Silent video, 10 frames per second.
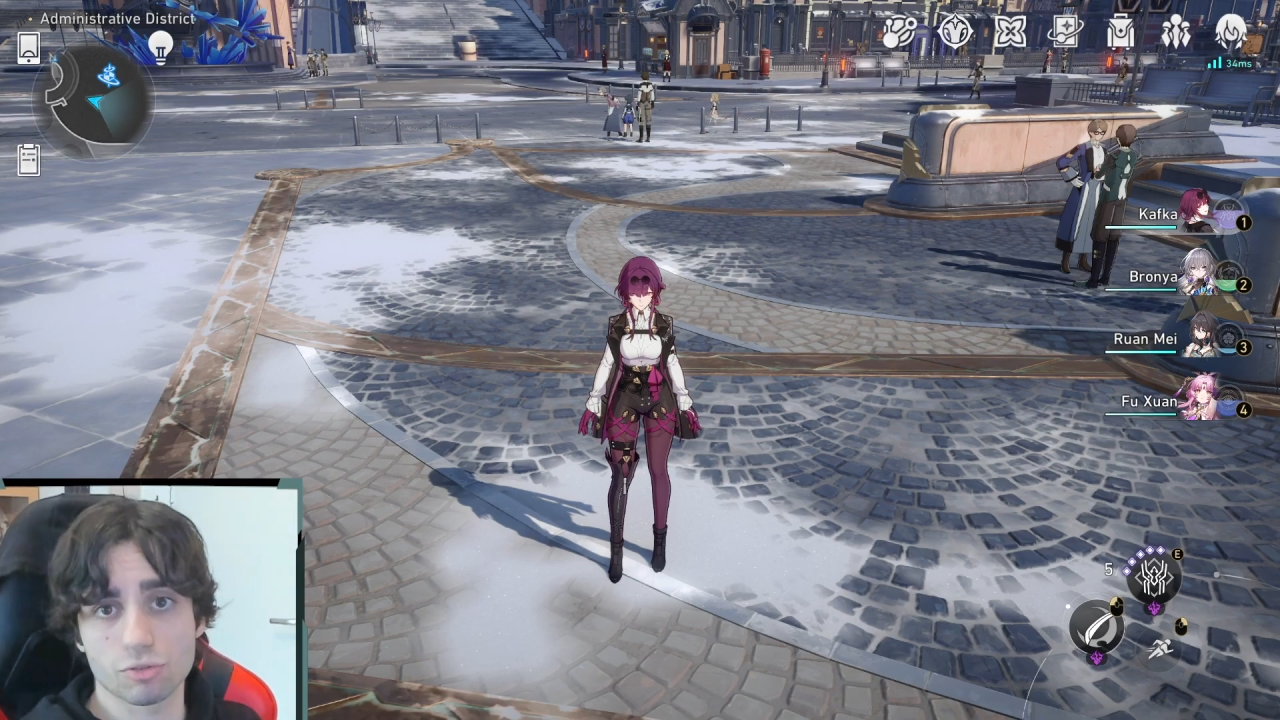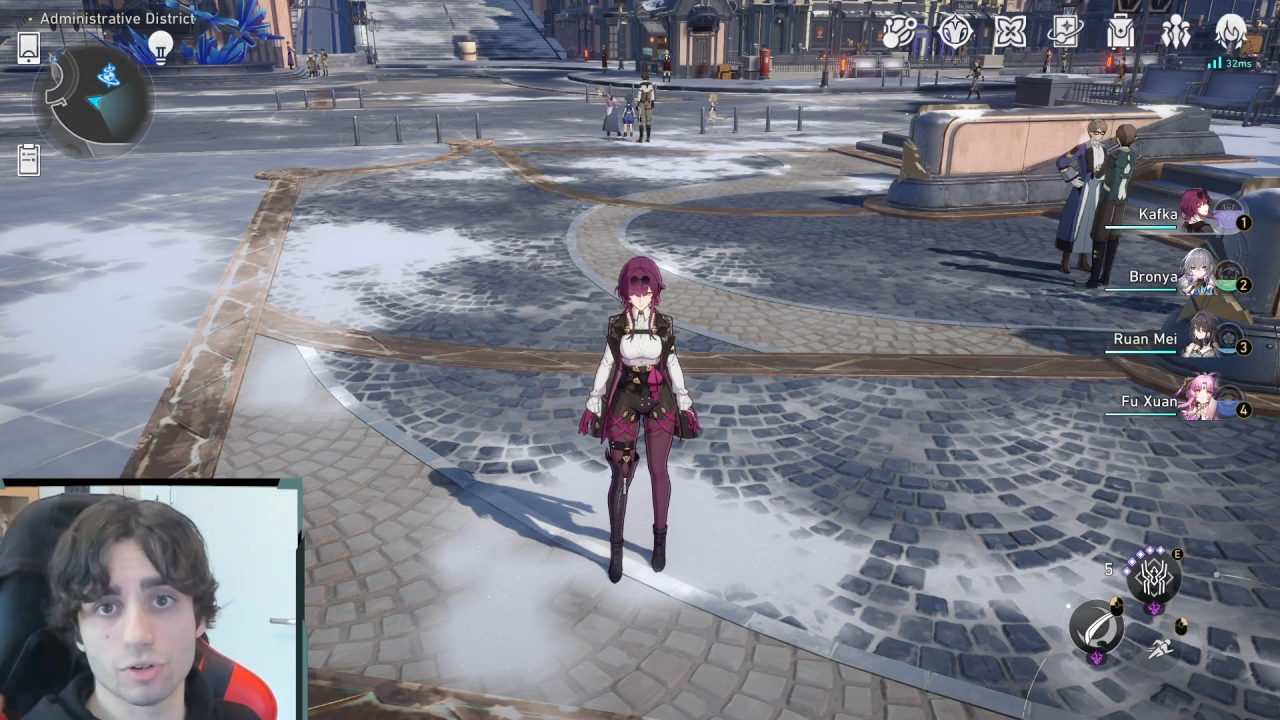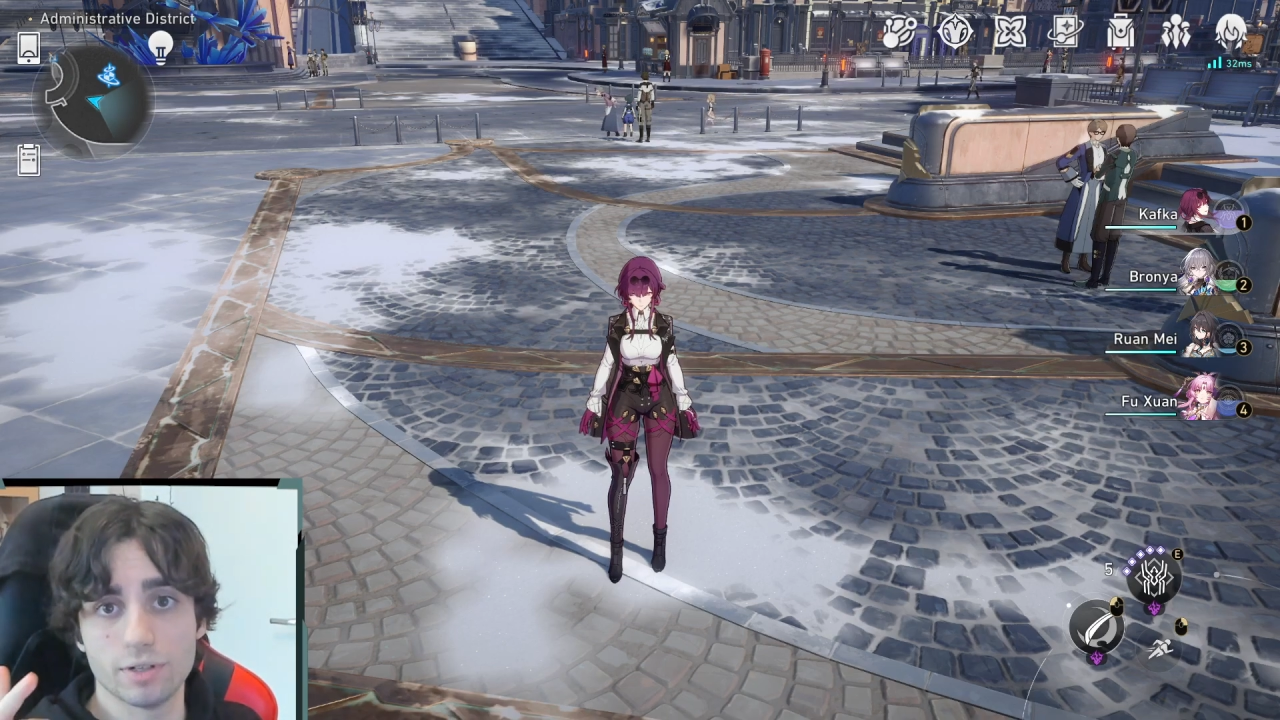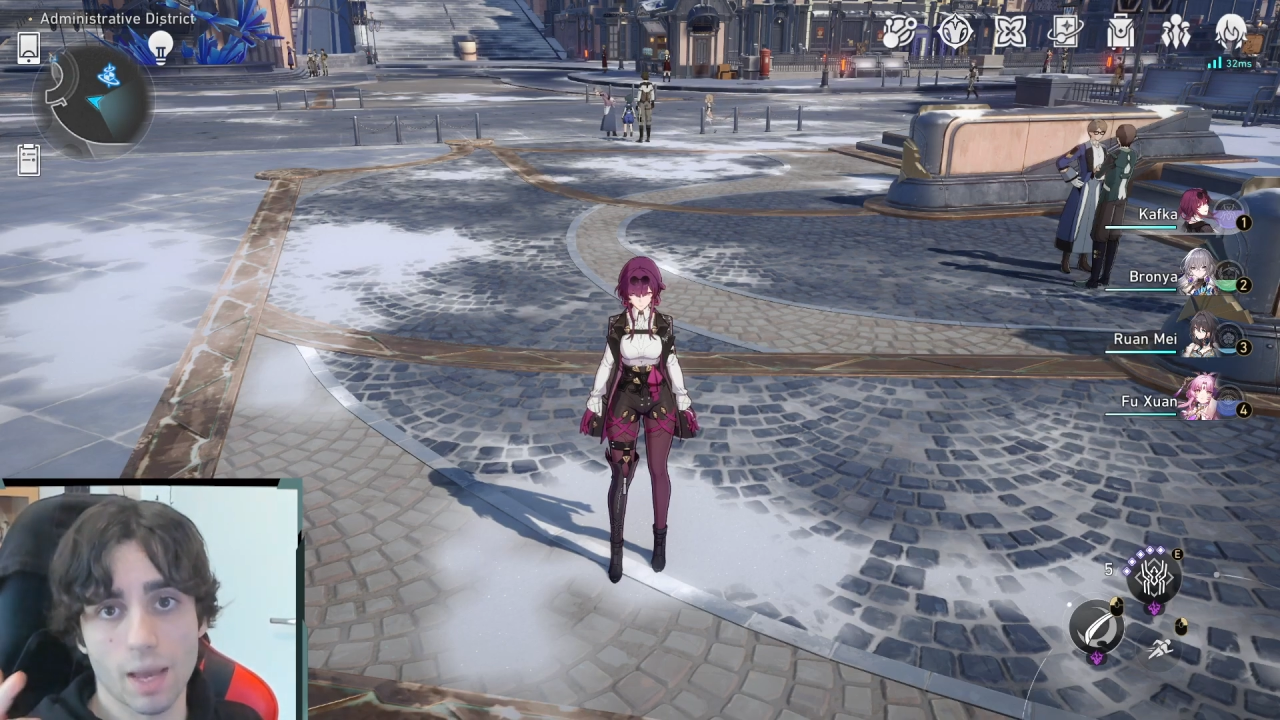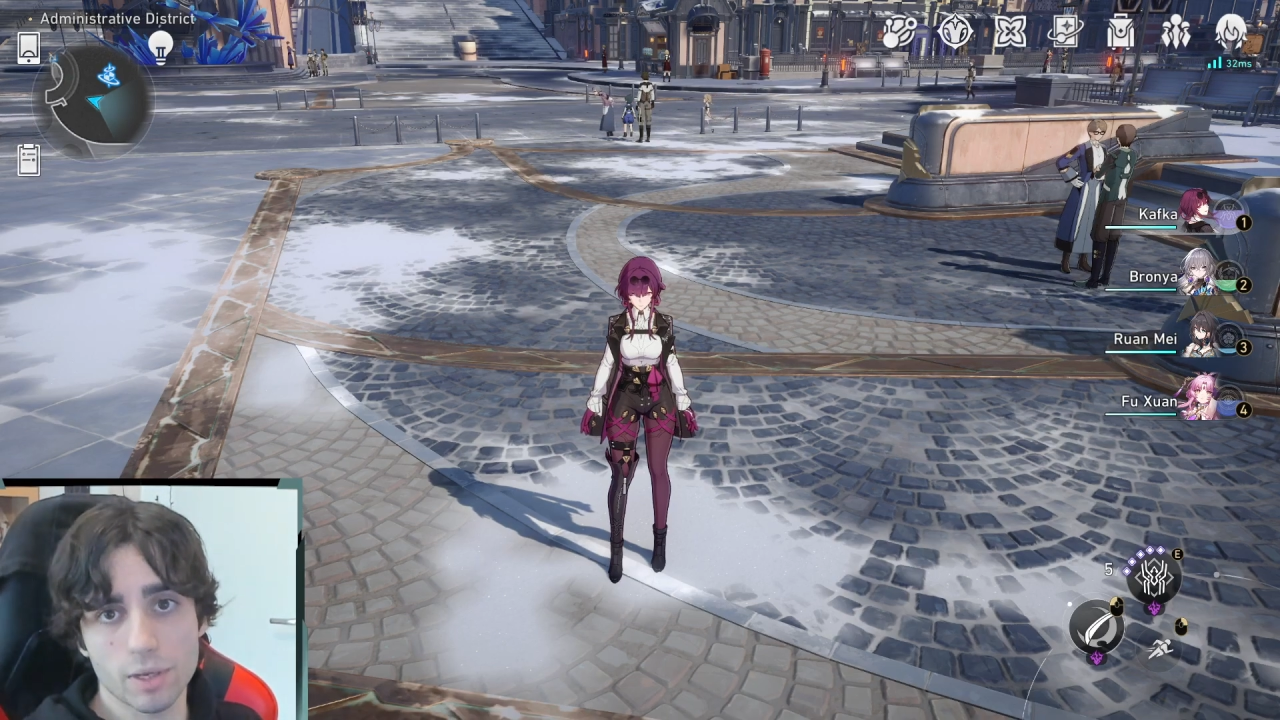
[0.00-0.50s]
for
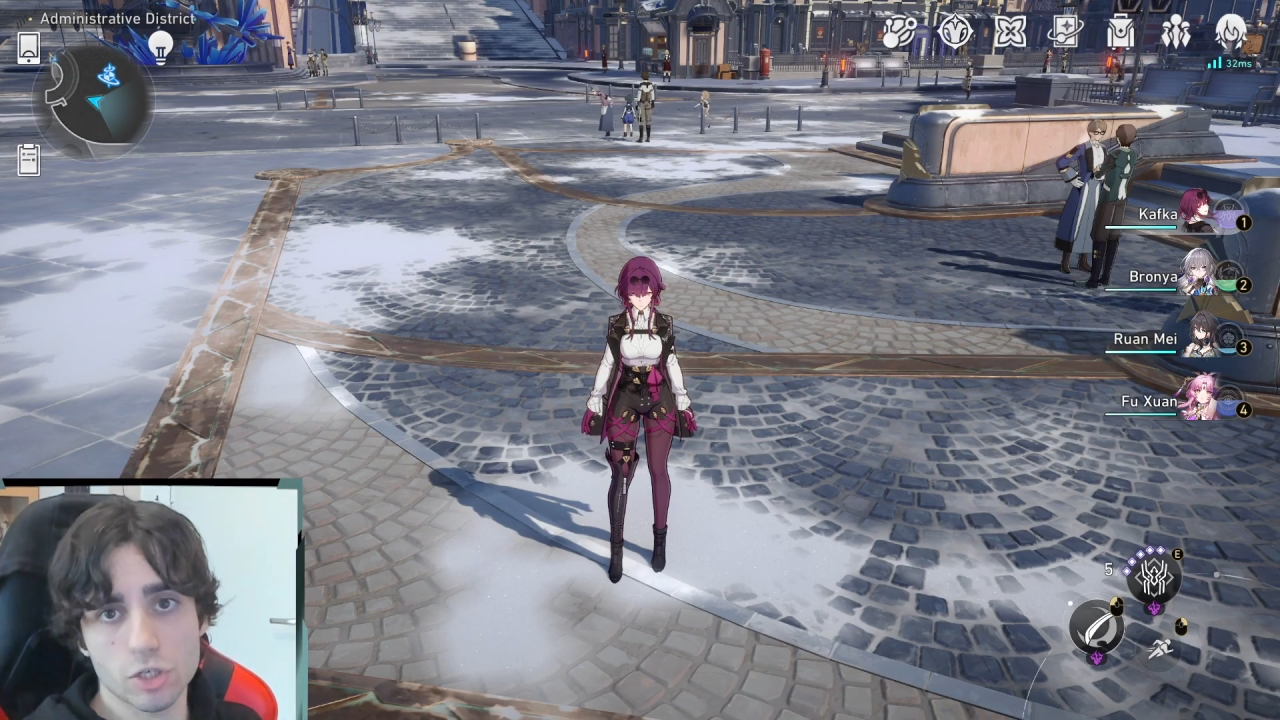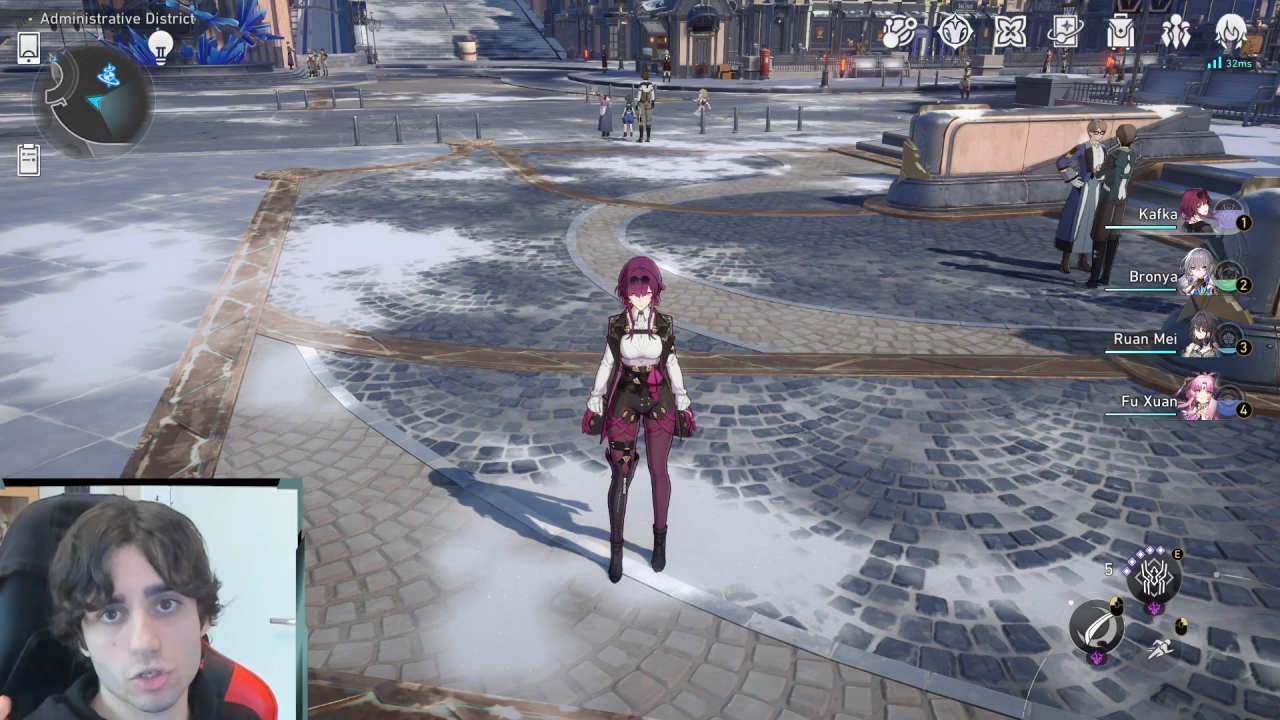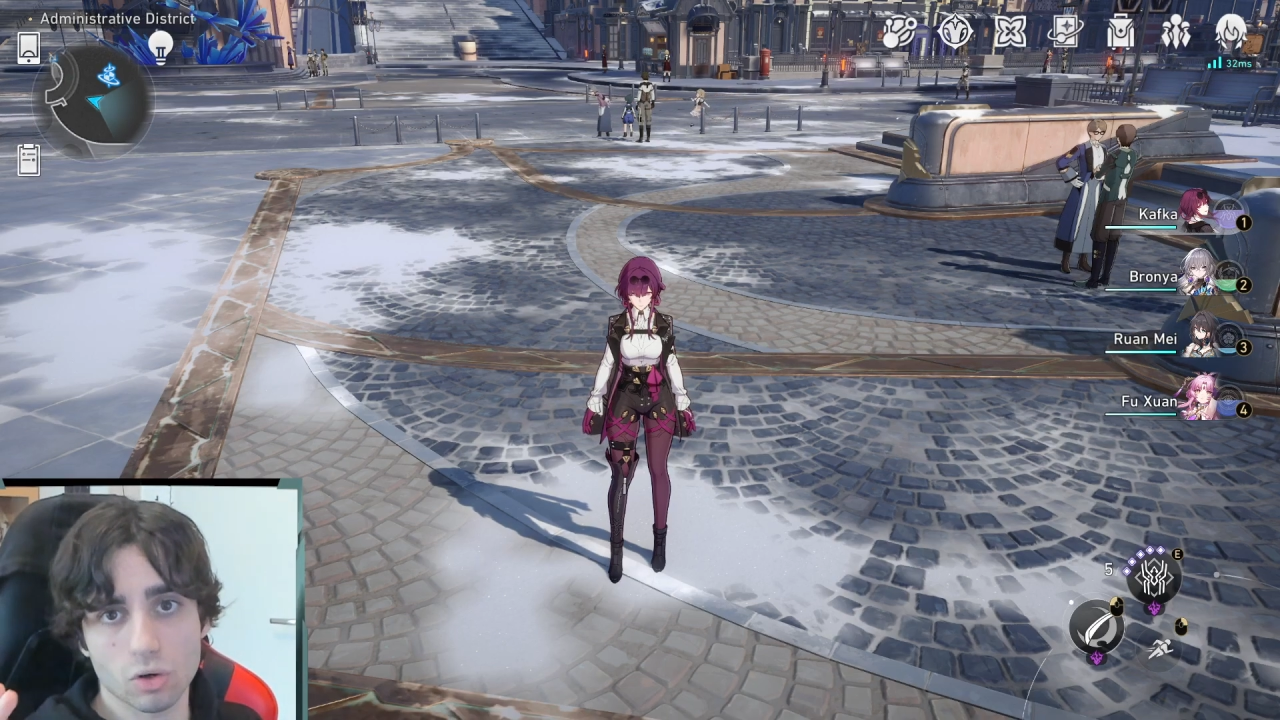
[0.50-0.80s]
damage